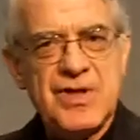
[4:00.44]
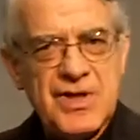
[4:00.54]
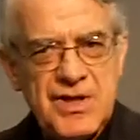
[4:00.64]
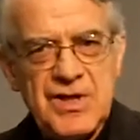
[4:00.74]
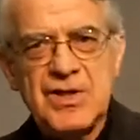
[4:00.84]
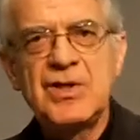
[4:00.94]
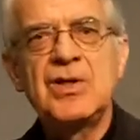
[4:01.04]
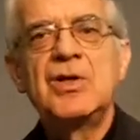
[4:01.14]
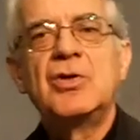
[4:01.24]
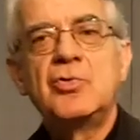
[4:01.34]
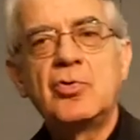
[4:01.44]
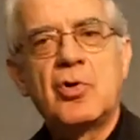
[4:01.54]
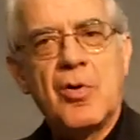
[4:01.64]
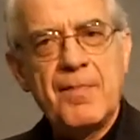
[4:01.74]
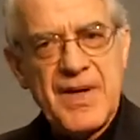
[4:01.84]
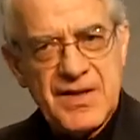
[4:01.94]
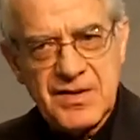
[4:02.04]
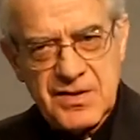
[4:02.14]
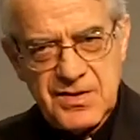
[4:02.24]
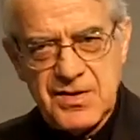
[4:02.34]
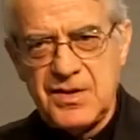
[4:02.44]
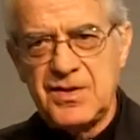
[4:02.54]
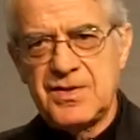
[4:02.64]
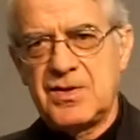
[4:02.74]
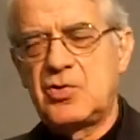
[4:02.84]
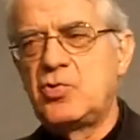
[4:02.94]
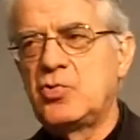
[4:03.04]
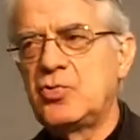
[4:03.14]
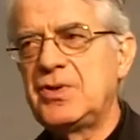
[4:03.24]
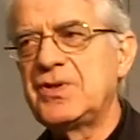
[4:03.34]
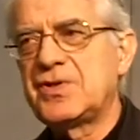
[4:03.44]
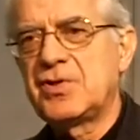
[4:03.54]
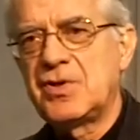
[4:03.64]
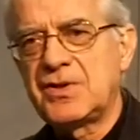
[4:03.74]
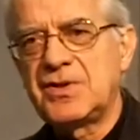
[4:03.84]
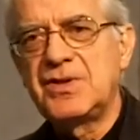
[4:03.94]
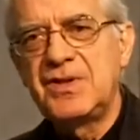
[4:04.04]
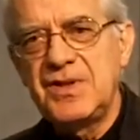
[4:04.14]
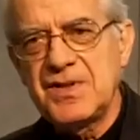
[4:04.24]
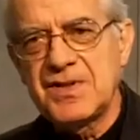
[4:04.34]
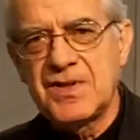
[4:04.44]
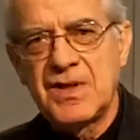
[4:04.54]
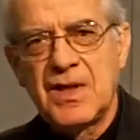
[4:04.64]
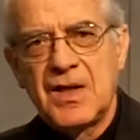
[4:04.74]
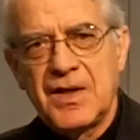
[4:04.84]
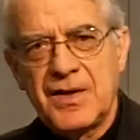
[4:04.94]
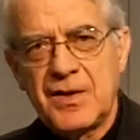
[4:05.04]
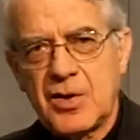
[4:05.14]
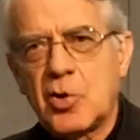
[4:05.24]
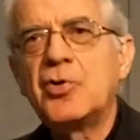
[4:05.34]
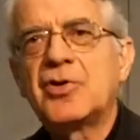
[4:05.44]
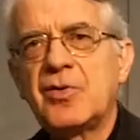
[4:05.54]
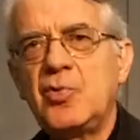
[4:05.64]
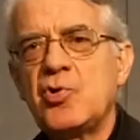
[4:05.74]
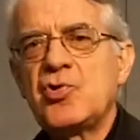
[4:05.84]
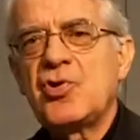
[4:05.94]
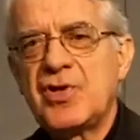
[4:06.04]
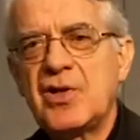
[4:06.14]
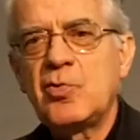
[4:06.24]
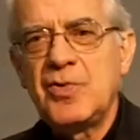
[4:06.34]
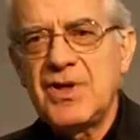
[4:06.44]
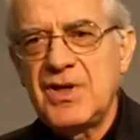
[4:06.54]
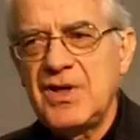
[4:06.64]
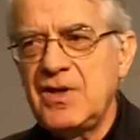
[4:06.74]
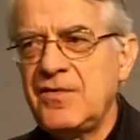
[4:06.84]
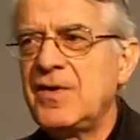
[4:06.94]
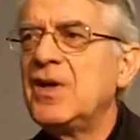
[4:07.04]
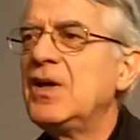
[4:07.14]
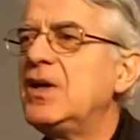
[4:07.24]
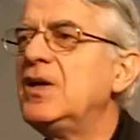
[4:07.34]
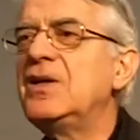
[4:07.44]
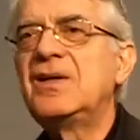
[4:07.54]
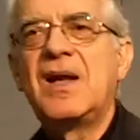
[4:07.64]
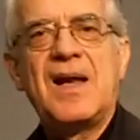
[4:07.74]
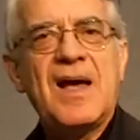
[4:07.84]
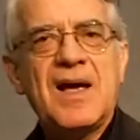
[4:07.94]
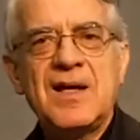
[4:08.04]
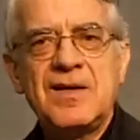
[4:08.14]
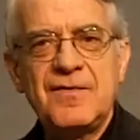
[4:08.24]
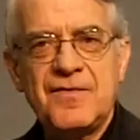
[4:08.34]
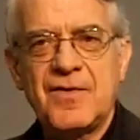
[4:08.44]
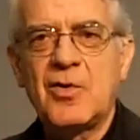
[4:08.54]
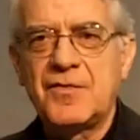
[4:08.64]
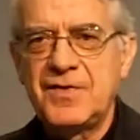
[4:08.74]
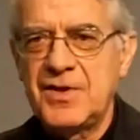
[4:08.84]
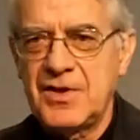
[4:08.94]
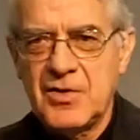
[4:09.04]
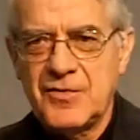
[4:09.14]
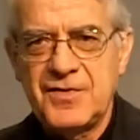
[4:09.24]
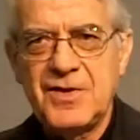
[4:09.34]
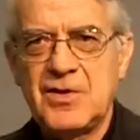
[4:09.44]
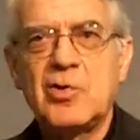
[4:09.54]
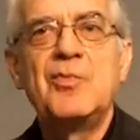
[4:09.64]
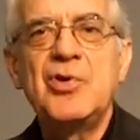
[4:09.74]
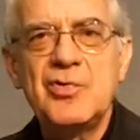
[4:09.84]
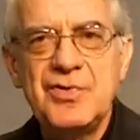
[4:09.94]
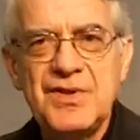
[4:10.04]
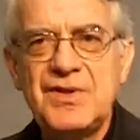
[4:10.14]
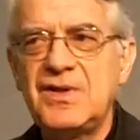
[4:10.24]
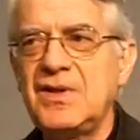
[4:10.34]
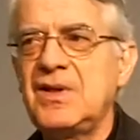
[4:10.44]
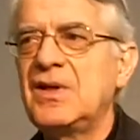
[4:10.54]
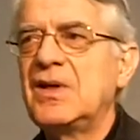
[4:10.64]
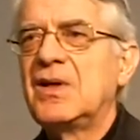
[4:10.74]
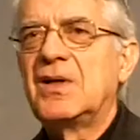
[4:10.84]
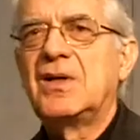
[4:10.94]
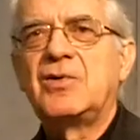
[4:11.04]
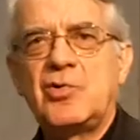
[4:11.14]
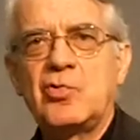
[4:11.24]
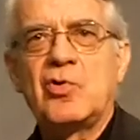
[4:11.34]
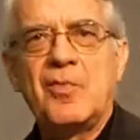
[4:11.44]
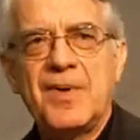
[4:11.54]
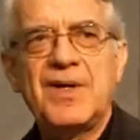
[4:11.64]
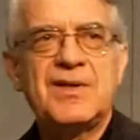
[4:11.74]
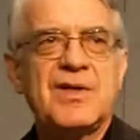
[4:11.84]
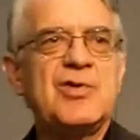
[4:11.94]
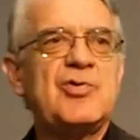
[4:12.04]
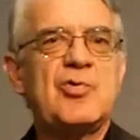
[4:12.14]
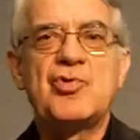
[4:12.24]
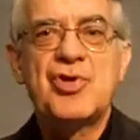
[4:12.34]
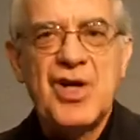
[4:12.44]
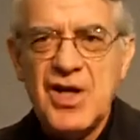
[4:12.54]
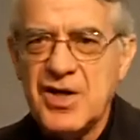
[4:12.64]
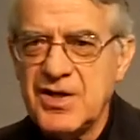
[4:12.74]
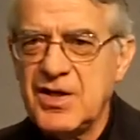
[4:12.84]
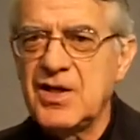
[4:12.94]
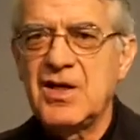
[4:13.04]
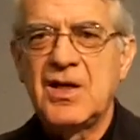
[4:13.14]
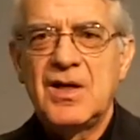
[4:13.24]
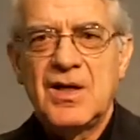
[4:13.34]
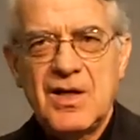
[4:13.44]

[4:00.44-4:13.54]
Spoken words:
the need to comment this, to insert this contribution that we give in the life of the community, through commentaries, to sharing